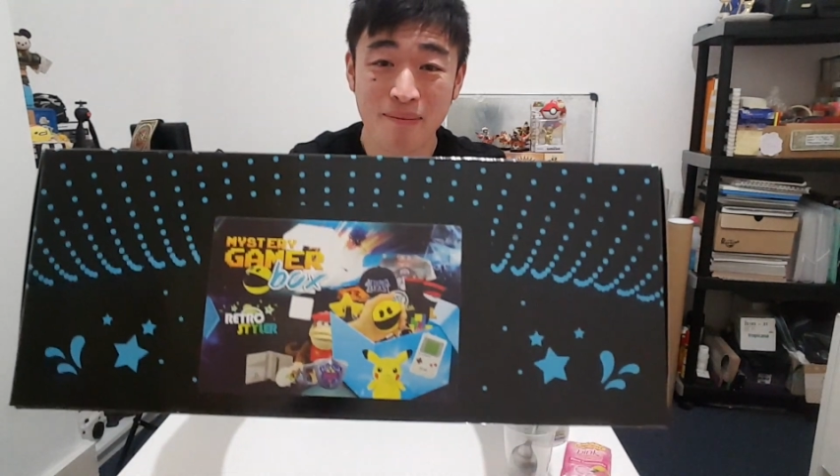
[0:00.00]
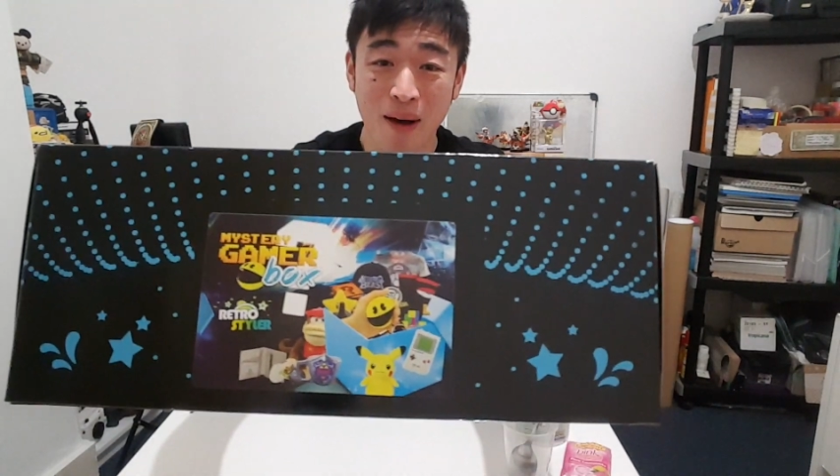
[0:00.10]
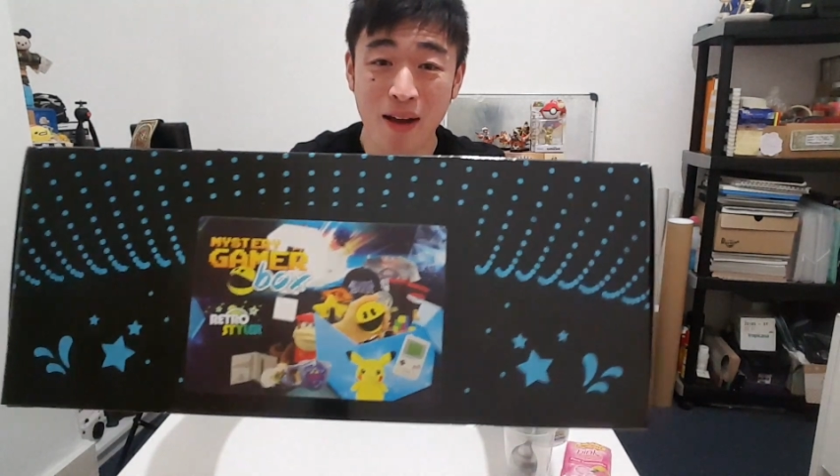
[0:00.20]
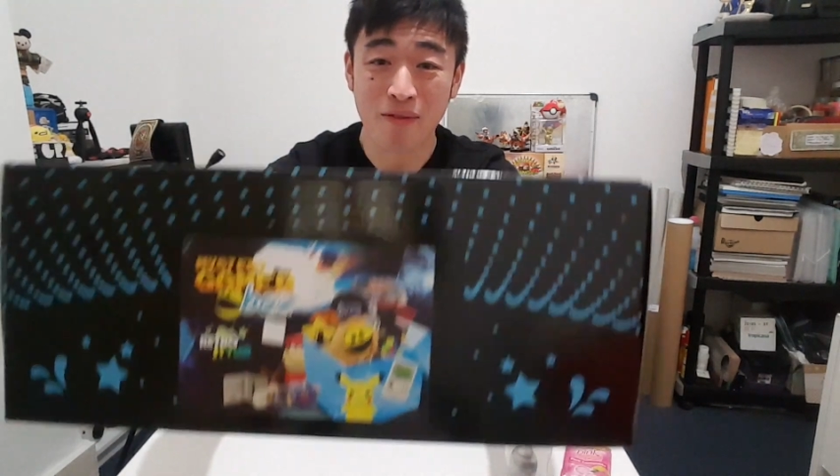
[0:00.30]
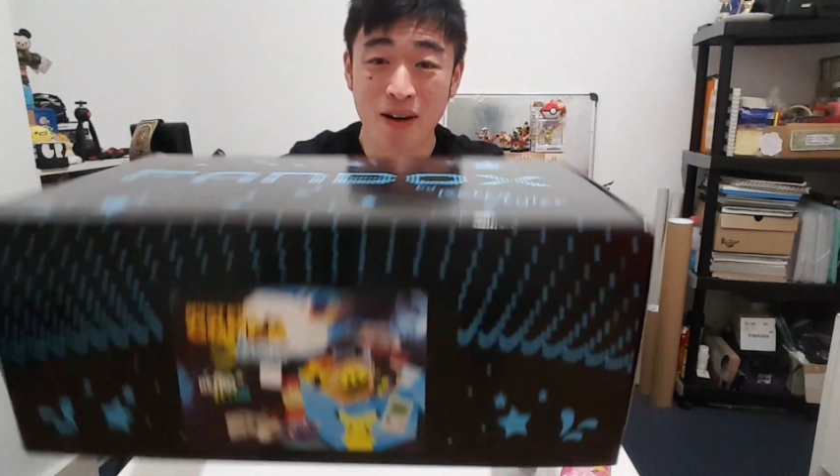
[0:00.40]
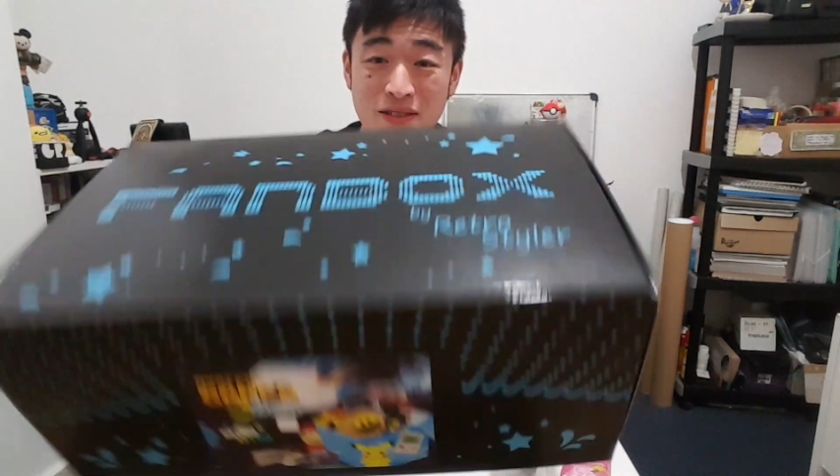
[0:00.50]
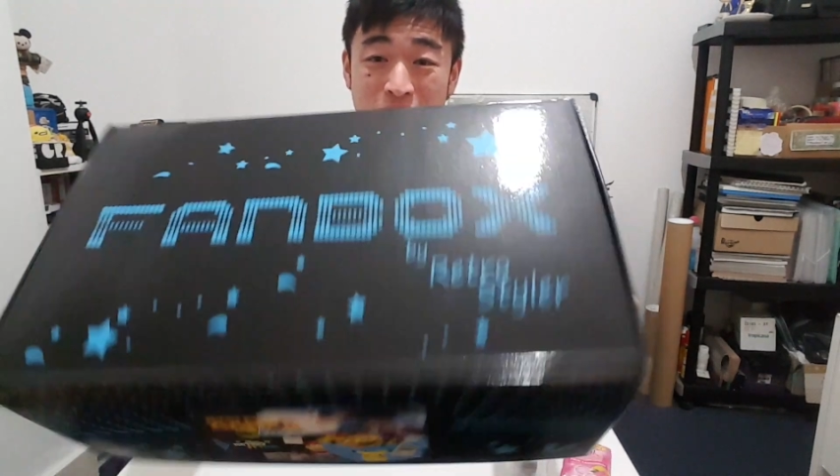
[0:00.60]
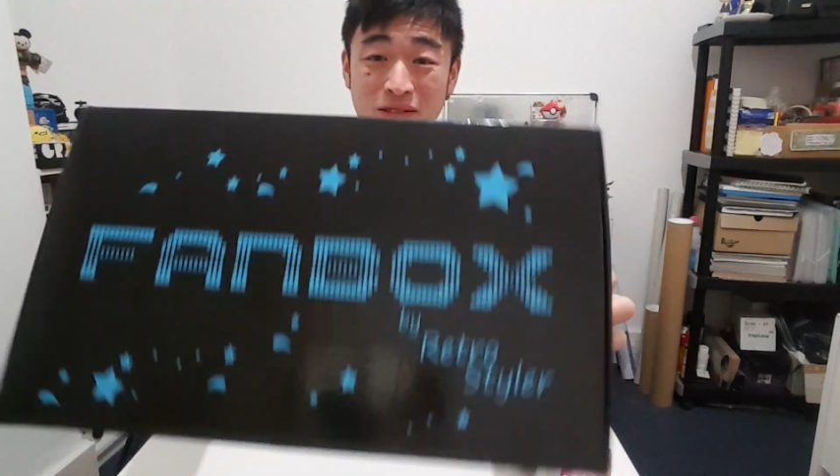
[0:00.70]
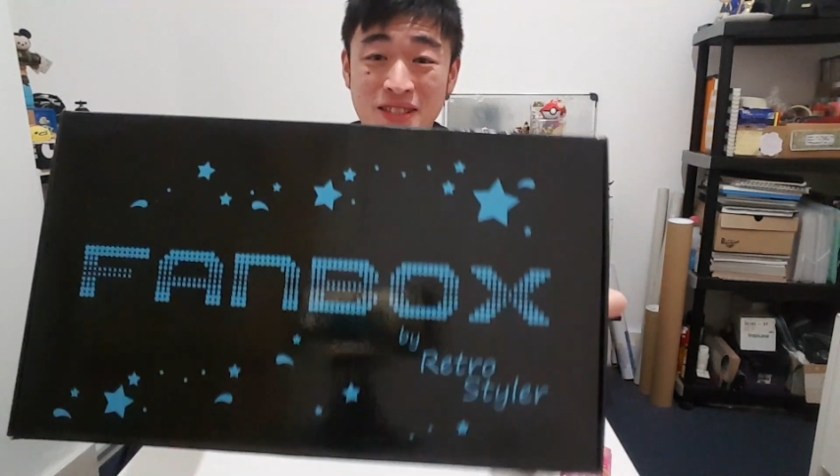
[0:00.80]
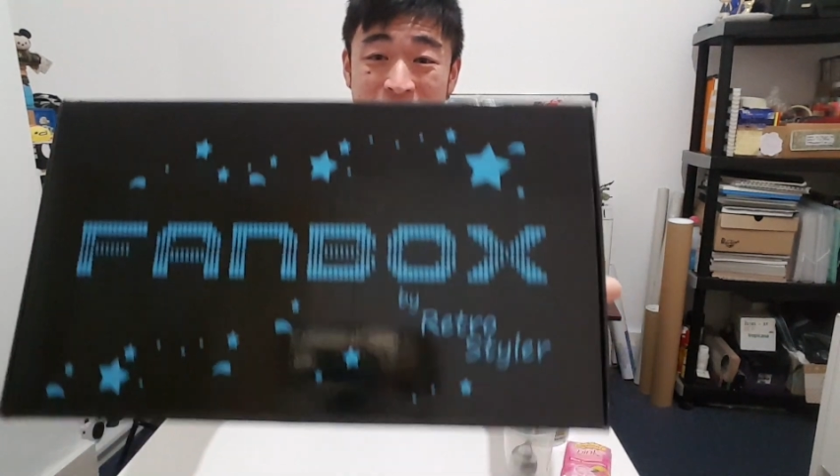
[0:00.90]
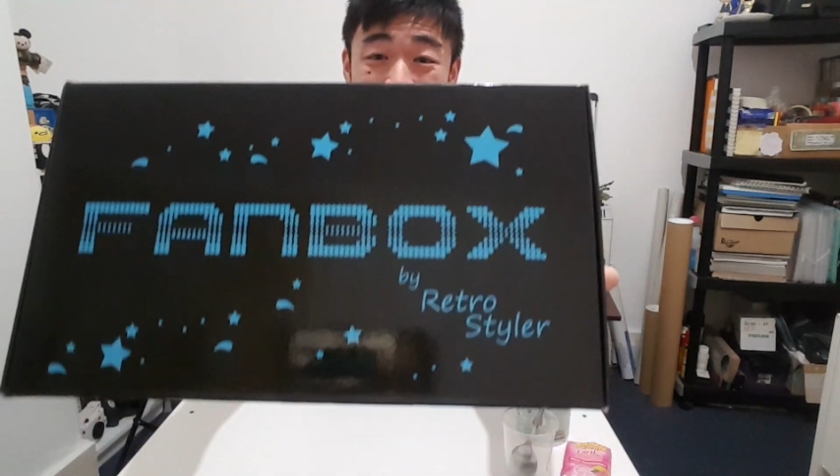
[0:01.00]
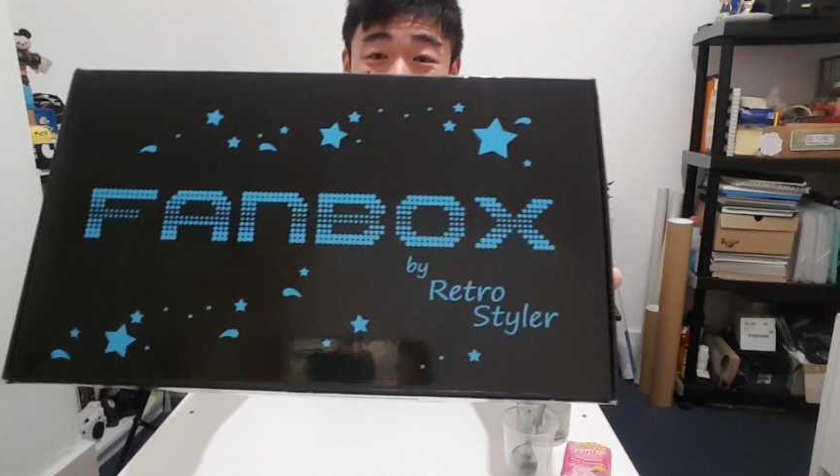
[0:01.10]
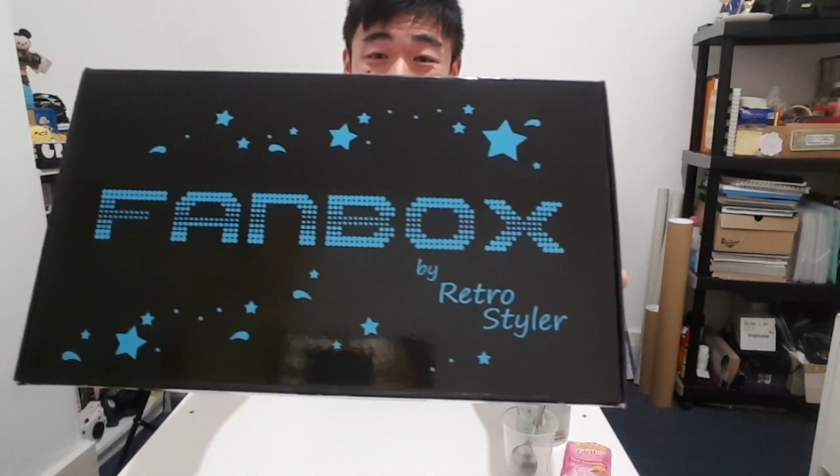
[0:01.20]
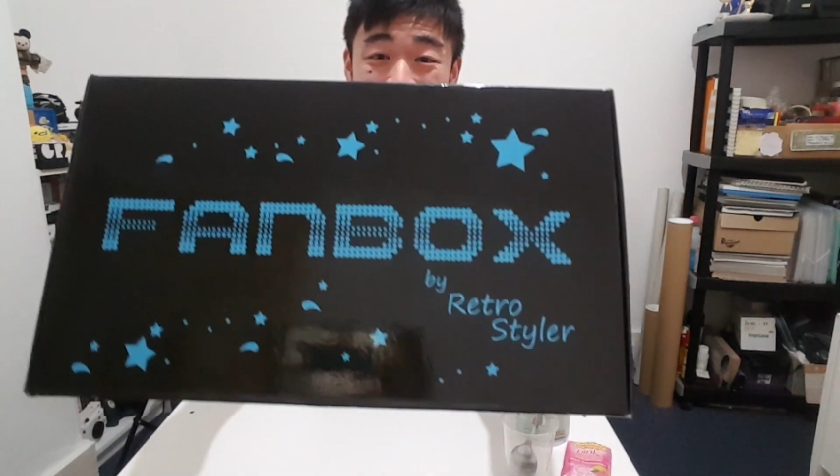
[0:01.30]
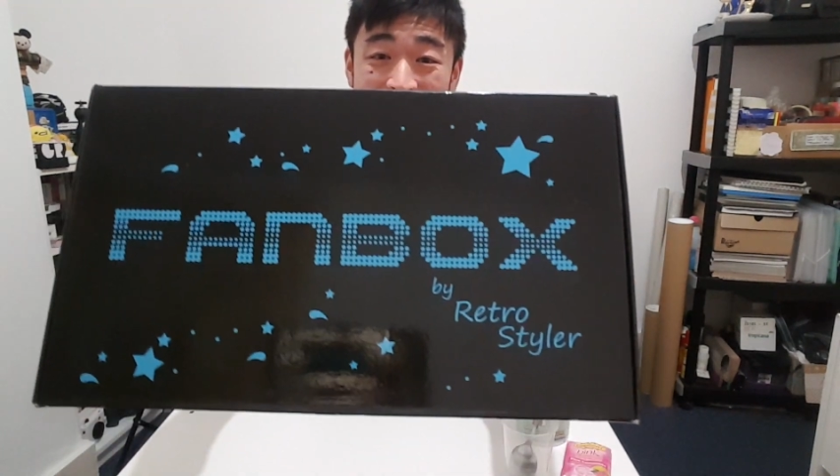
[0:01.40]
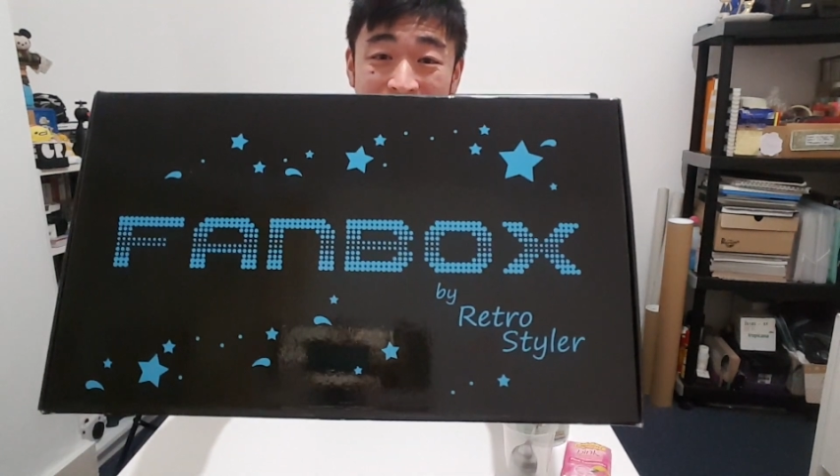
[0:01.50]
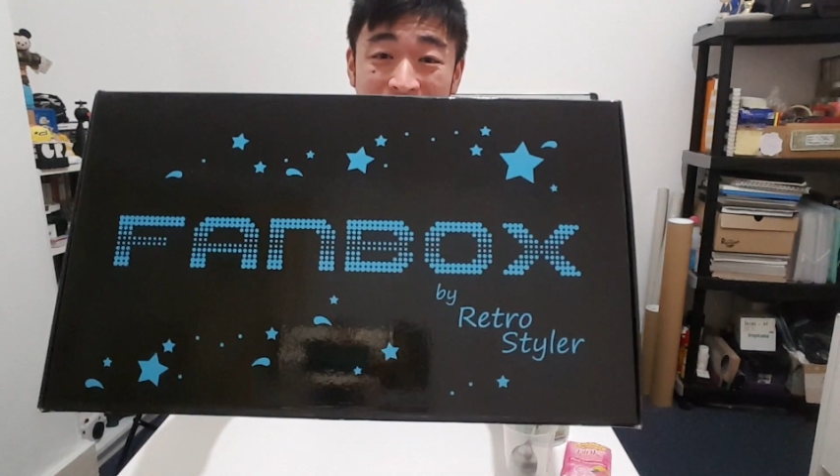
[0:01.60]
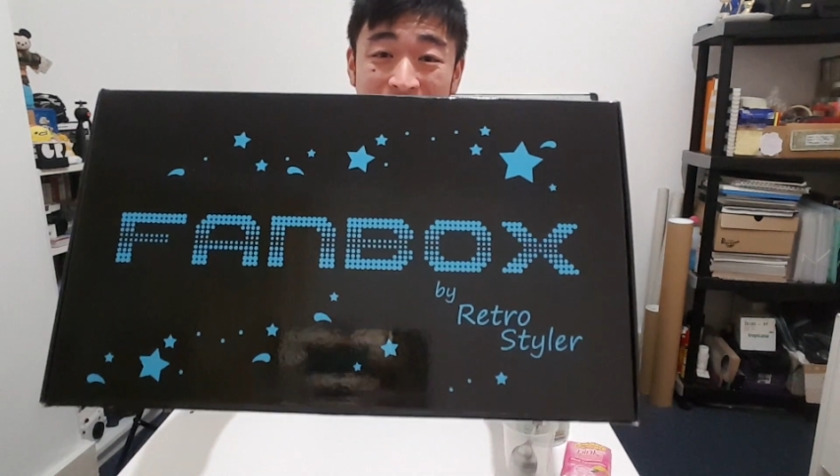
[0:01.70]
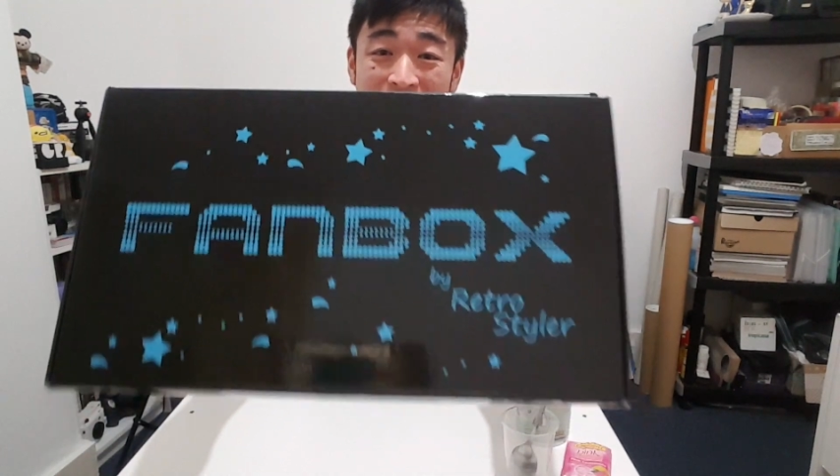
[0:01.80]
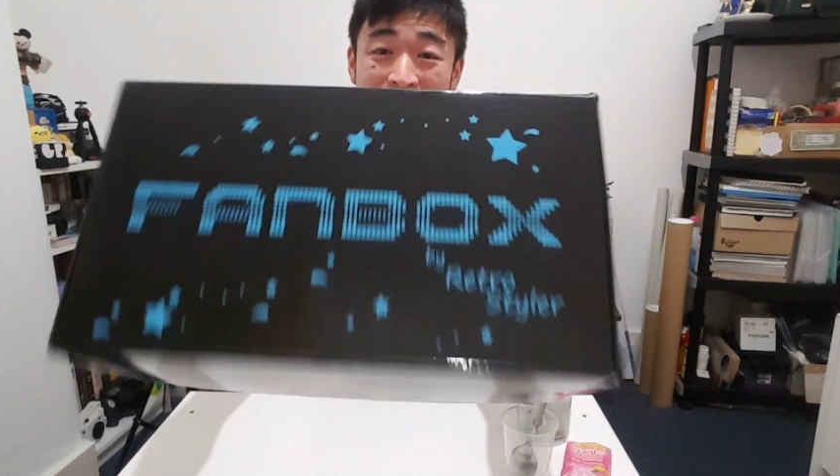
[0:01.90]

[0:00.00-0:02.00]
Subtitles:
by Retrostyler.